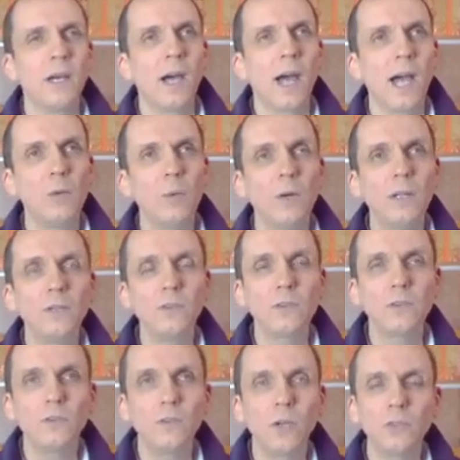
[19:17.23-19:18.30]
I
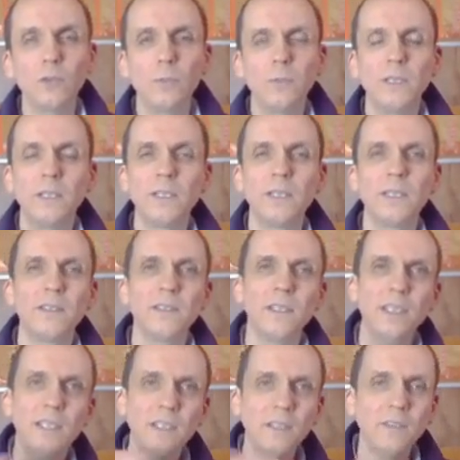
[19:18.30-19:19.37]
want not to be killed
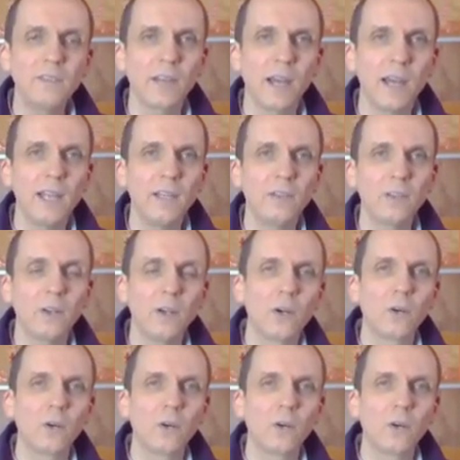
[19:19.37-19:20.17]
inside